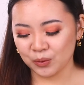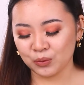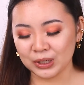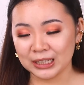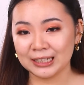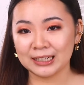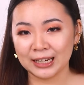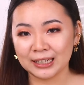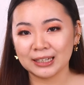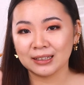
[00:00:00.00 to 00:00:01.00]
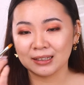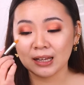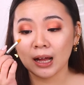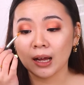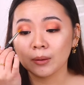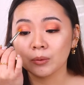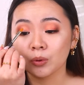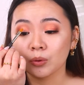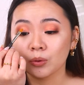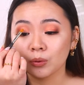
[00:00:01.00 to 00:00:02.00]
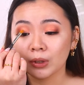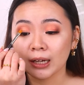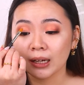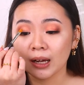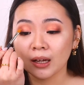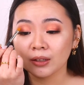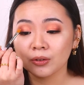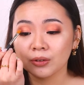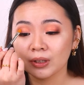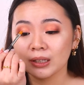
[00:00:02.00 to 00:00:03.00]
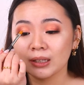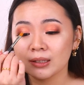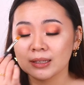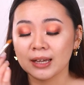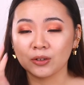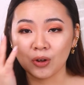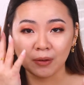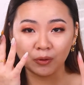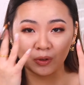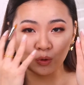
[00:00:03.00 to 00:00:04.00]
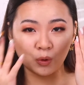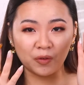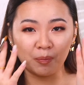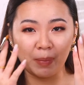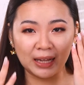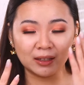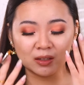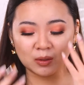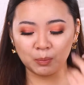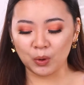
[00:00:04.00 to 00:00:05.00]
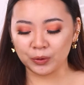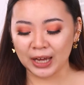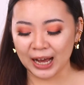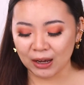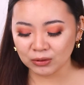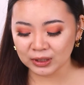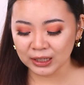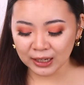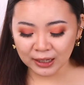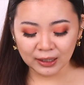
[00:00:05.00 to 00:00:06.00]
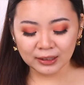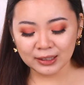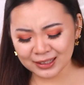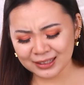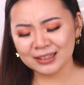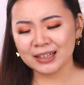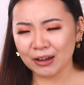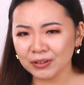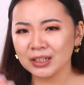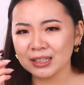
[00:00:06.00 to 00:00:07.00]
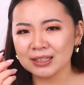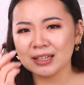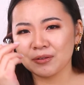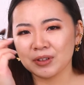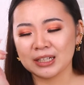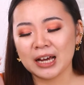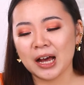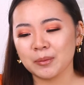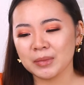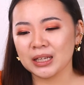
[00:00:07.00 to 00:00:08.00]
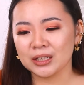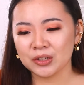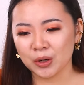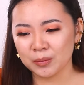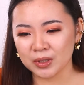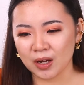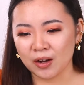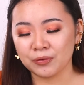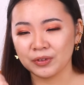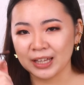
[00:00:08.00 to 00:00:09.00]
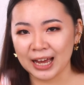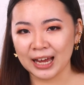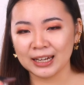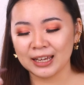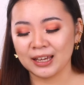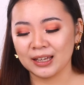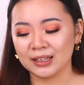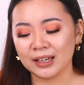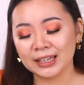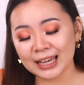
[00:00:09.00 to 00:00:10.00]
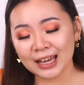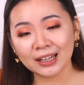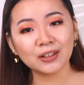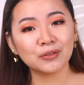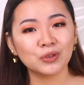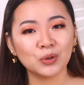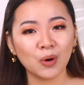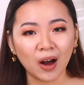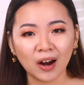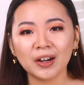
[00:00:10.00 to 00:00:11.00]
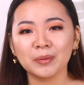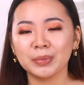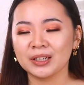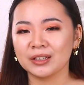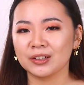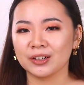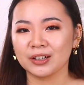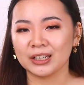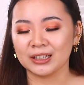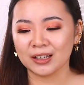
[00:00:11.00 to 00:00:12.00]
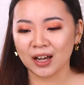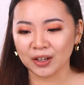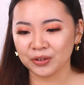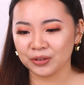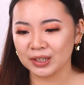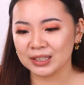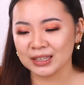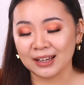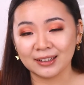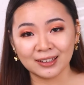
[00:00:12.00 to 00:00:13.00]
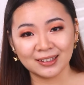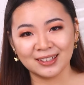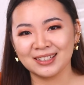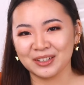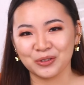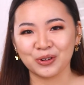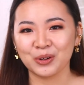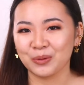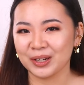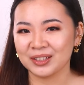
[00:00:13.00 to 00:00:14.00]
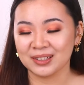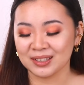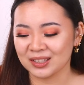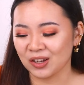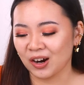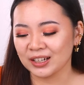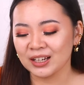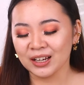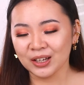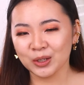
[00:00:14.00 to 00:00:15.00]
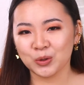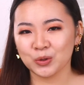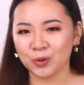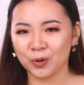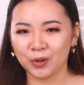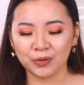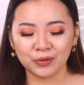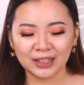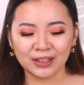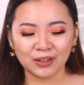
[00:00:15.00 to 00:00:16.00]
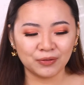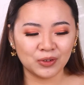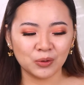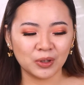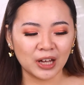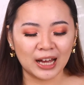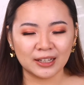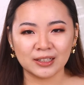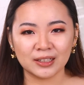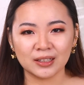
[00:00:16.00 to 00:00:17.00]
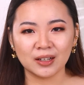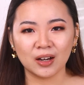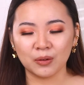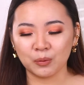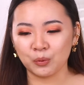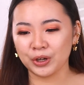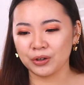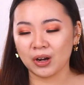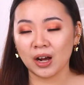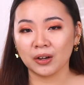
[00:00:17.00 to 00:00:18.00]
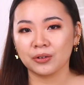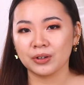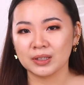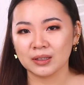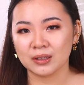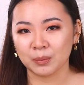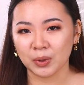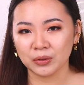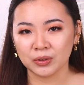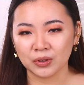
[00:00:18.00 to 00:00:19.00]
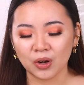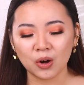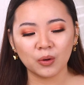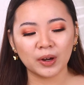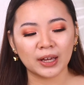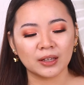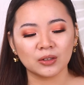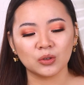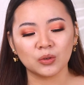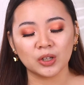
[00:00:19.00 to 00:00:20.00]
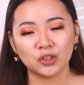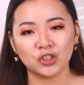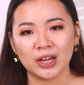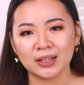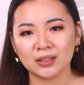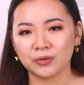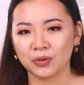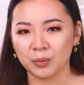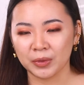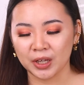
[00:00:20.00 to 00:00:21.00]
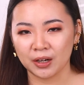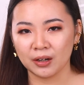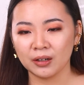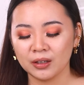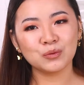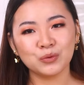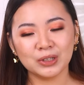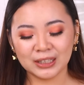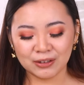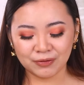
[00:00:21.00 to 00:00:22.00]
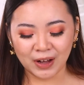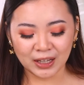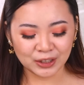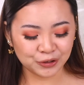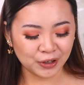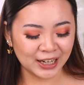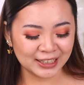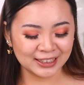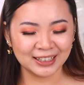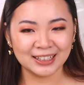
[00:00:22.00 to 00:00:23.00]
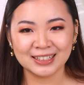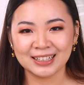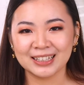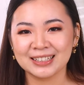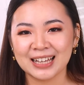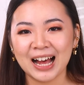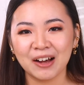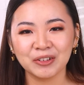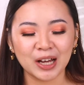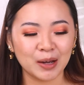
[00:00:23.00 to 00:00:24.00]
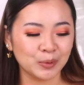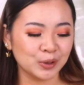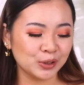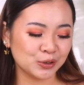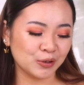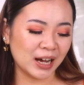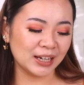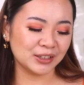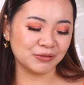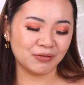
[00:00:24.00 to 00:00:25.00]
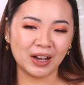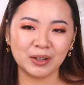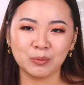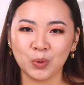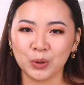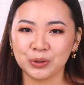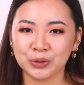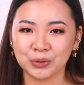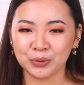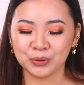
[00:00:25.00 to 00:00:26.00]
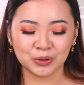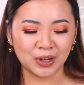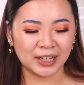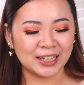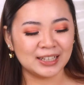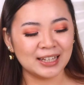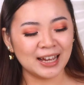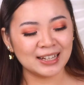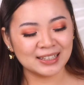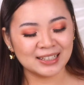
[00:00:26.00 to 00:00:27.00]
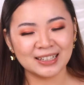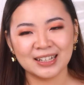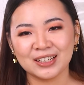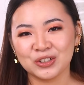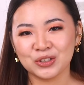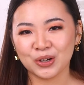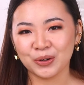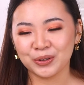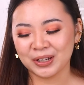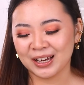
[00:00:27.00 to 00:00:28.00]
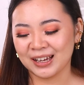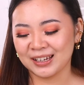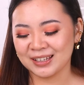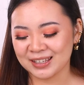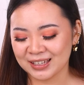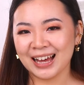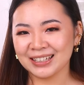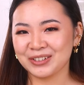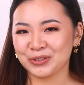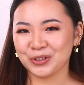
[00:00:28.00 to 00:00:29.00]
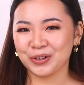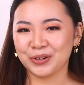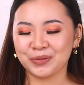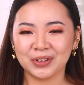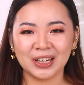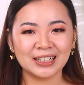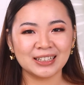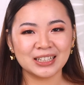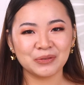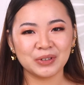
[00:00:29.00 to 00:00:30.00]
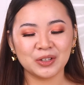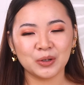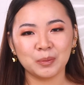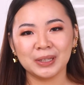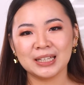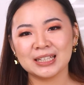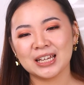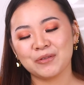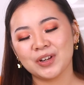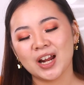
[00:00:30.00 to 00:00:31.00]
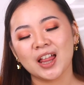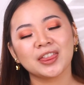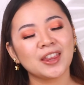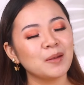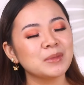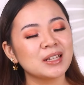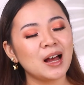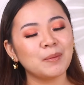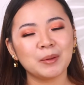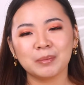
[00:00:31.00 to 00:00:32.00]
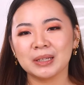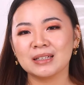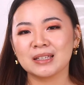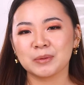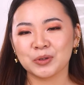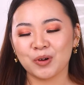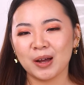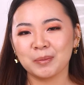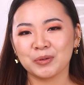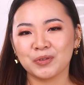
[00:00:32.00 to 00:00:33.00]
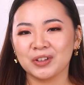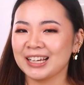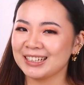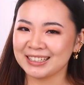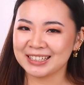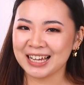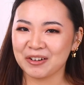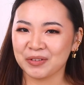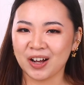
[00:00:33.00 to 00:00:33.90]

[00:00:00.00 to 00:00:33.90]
really taking the time to do that cut crease, and you have to sort of balance both out. This definitely saved the time in terms of that. And again, if you are a beginner in cut crease, I think this is a great way to start, to sort of give you the idea of where your cut crease is supposed to go, and you adjust from there. Really fun trying these things out. I'm gonna try to find more too so I can test it and show you guys. As usual, if you like this video, please give it a thumbs up and please subscribe if you like these kind of